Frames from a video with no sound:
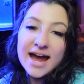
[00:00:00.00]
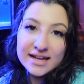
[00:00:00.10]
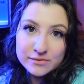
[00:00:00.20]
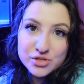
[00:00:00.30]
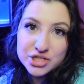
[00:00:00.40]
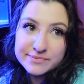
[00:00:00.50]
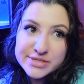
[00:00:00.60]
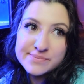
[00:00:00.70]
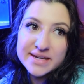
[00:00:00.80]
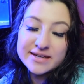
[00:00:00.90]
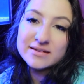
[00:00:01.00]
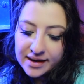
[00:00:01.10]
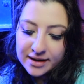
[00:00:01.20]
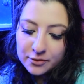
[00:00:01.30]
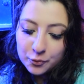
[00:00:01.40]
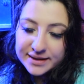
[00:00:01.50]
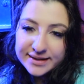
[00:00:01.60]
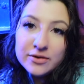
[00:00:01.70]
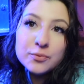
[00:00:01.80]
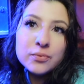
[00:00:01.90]
I had them shipped to me, and when
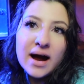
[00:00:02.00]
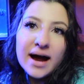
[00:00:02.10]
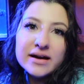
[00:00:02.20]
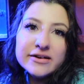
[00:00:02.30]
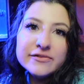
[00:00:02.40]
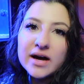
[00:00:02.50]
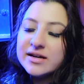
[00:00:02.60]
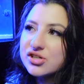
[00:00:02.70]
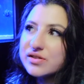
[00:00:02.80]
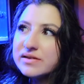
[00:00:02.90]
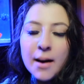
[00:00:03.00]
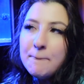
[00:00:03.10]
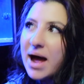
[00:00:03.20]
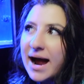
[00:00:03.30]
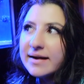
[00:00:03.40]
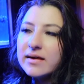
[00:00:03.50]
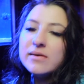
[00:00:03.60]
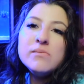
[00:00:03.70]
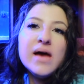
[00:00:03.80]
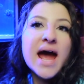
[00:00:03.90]
they arrived, I just unbagged
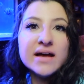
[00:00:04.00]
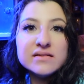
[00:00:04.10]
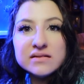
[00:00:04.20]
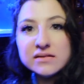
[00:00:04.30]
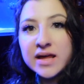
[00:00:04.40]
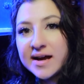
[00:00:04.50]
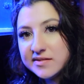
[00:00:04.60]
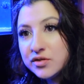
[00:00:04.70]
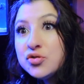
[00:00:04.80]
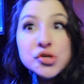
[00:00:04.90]
them as as you